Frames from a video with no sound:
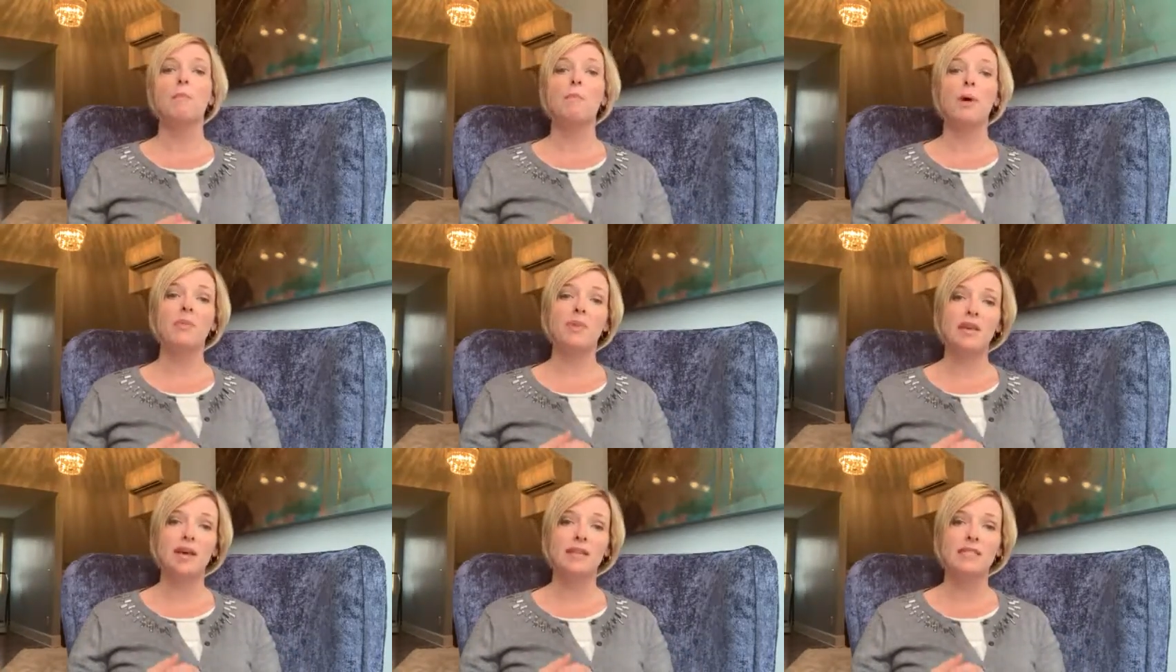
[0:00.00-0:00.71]
But
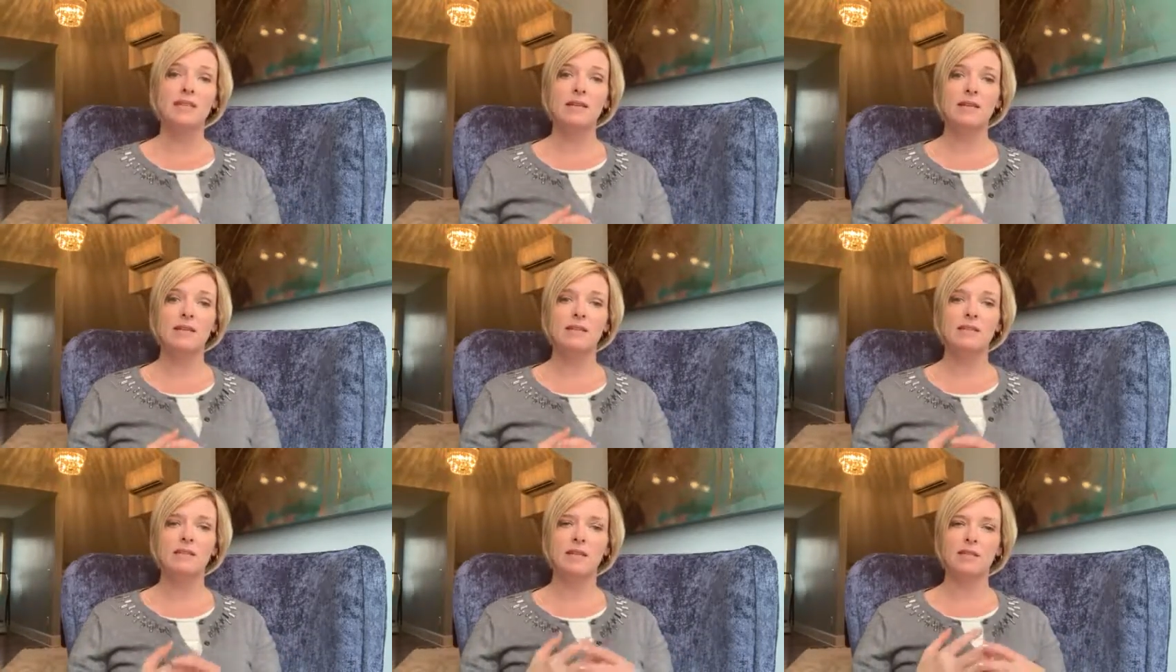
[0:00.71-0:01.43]
the idea
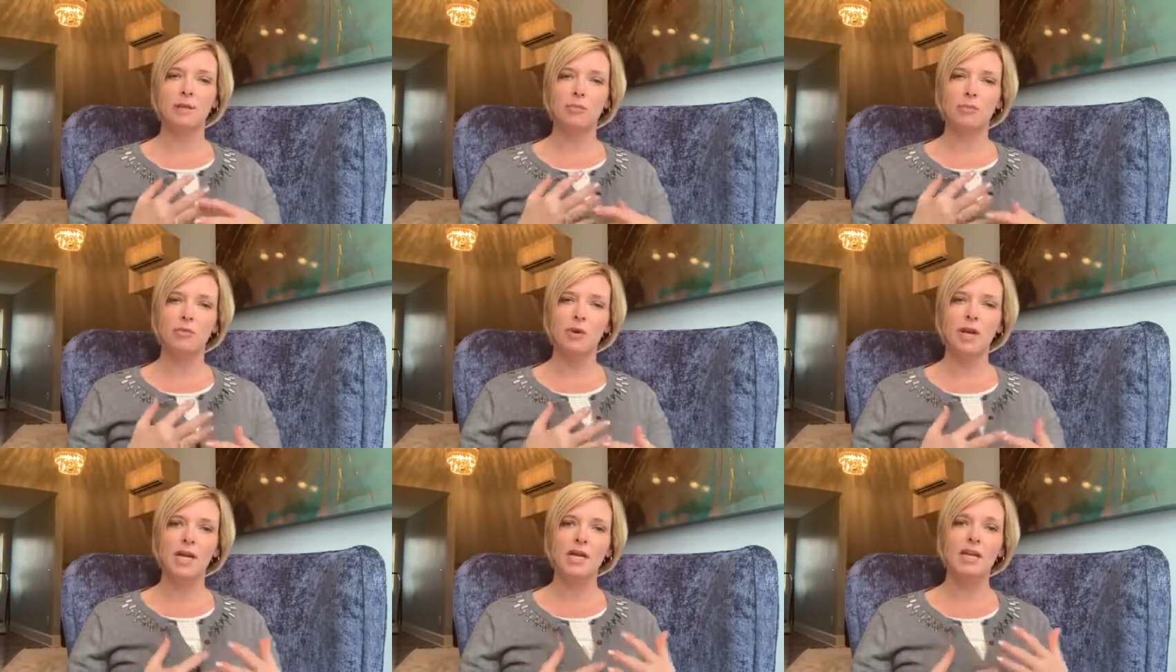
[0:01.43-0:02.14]
is that the
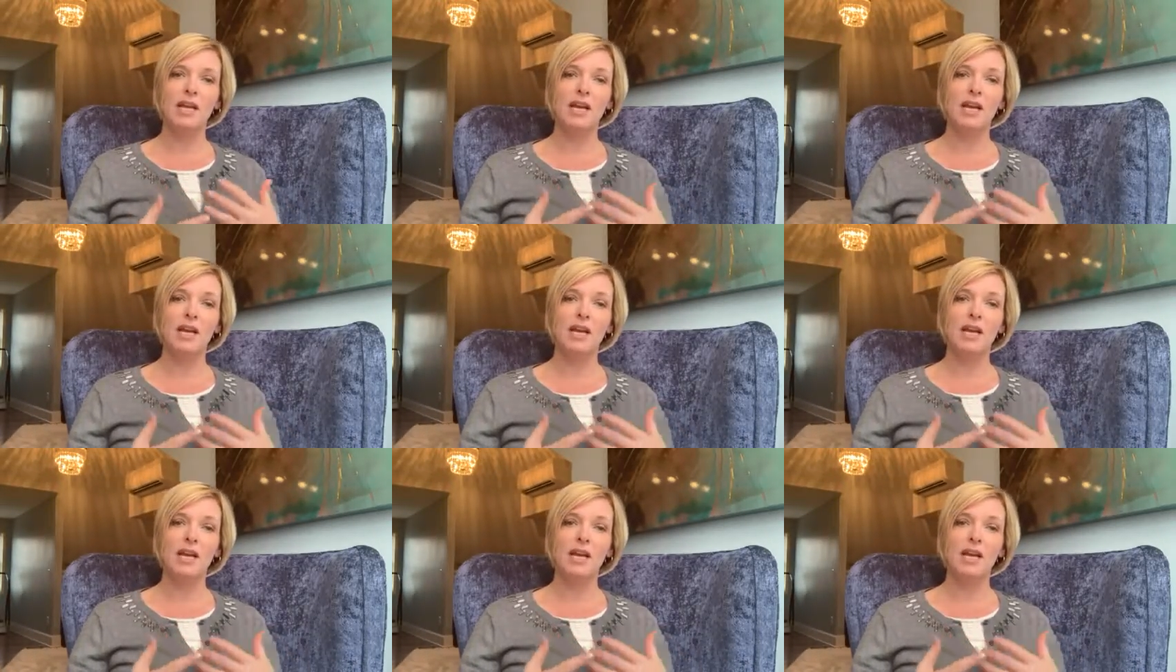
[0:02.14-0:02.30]
brain